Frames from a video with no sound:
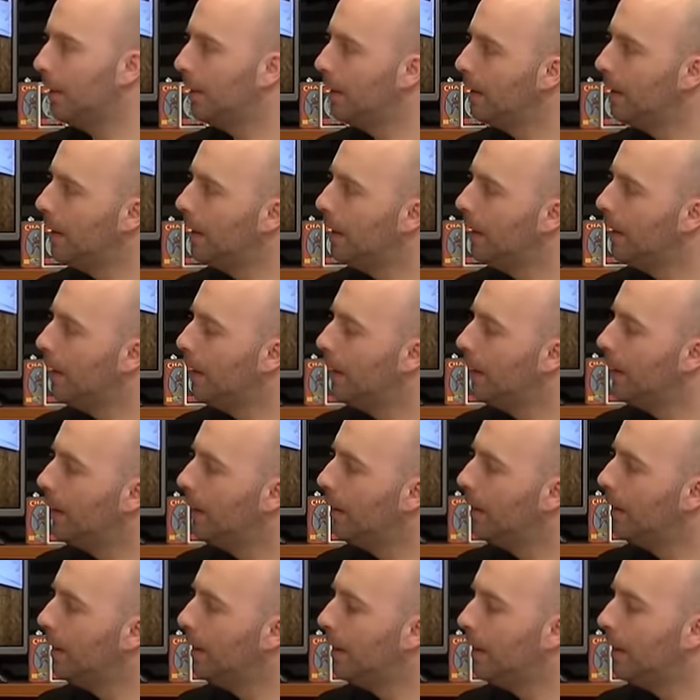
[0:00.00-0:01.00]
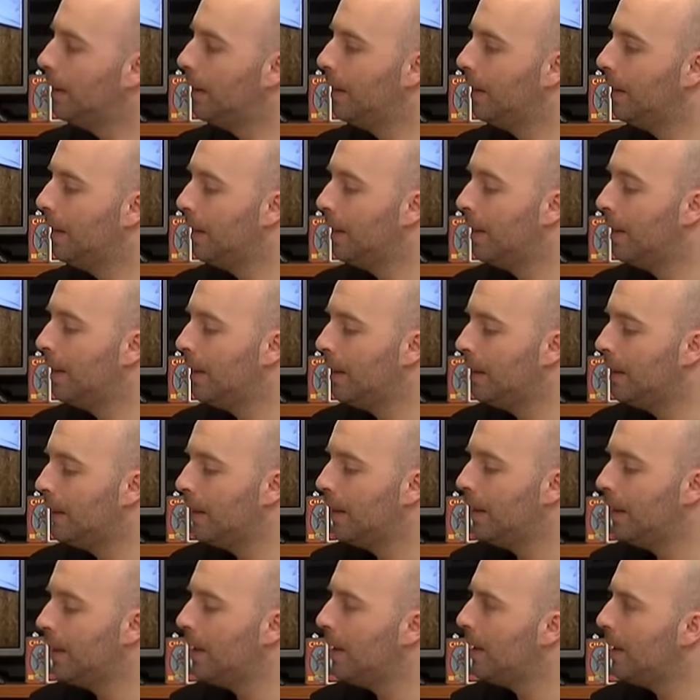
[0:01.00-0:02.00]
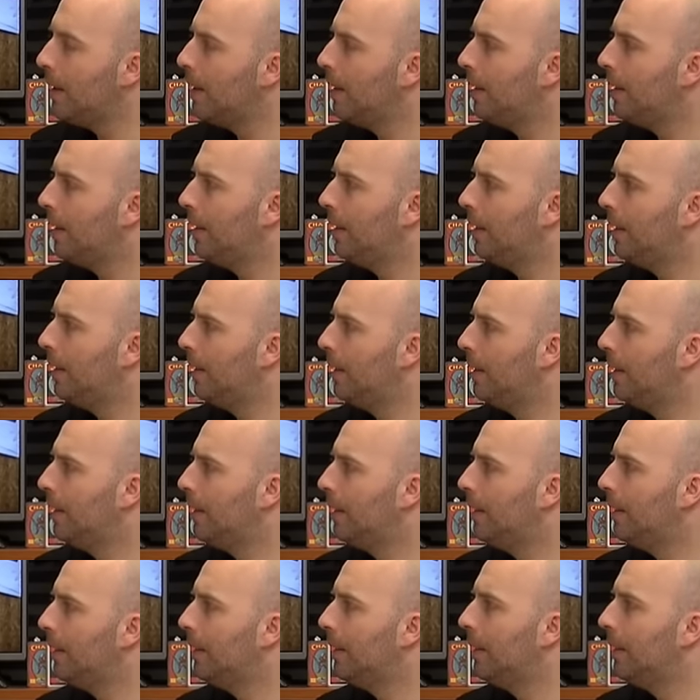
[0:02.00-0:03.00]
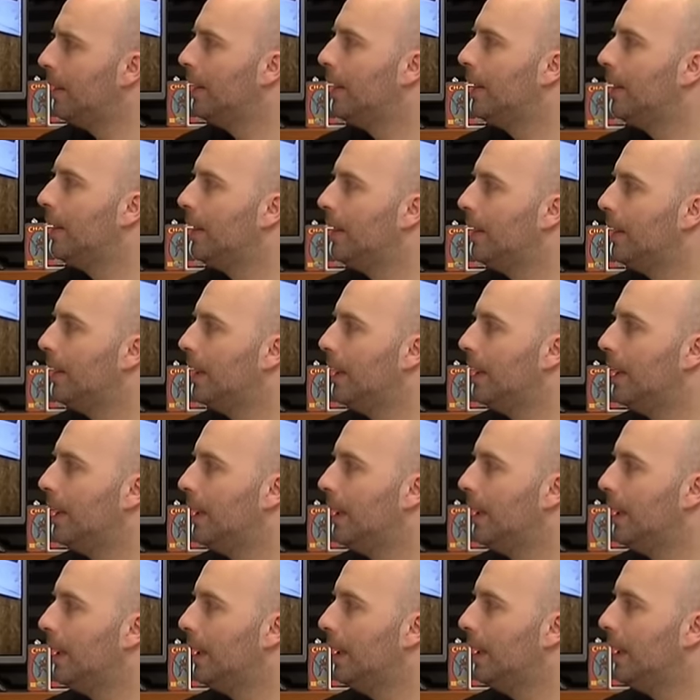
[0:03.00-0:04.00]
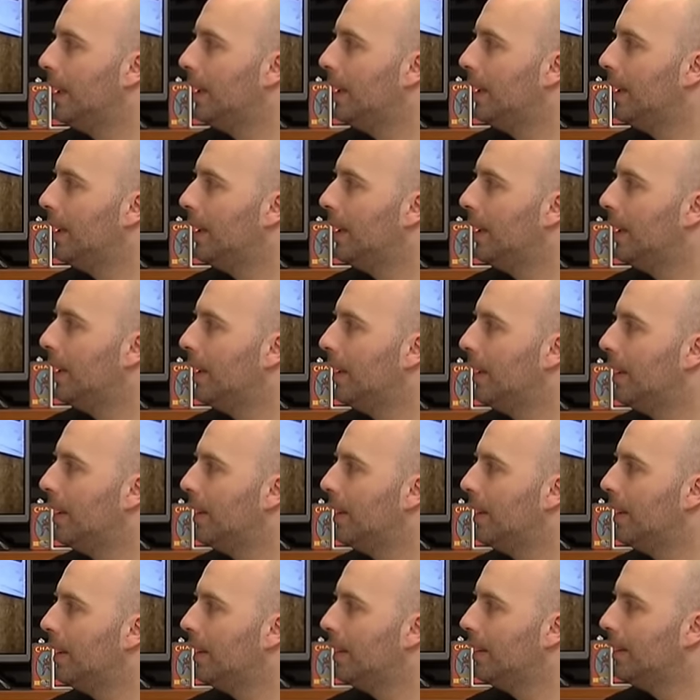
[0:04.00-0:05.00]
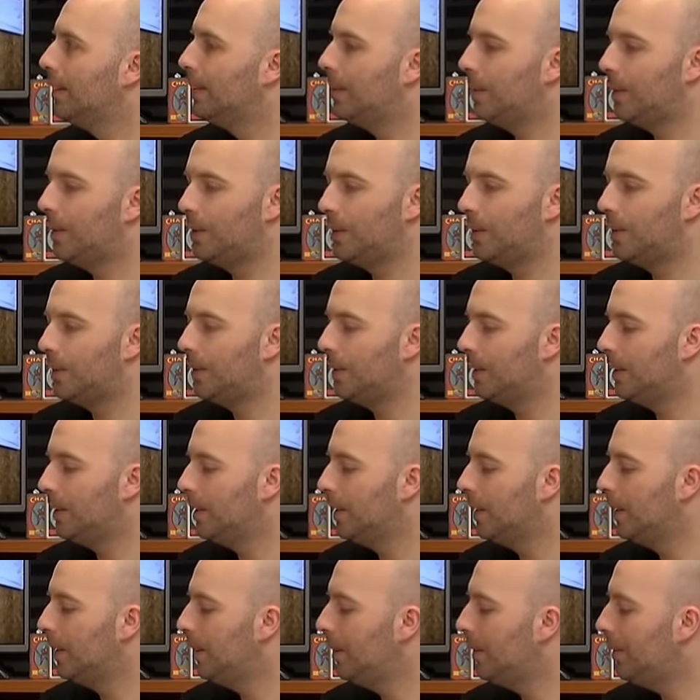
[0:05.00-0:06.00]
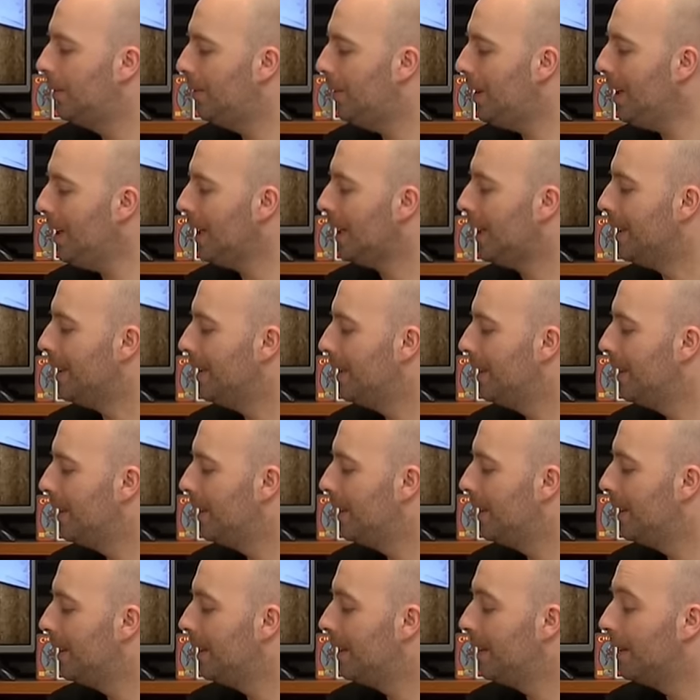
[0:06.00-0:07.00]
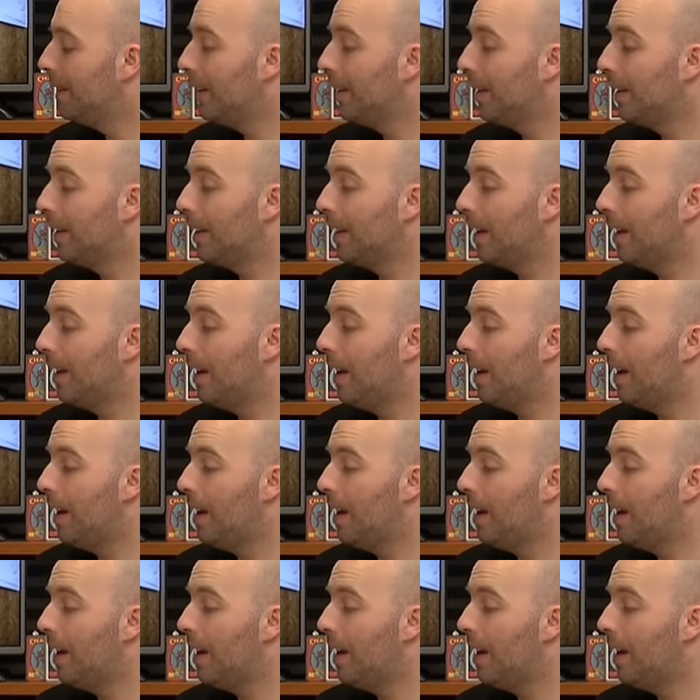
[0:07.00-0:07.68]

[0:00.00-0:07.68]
(not speaking)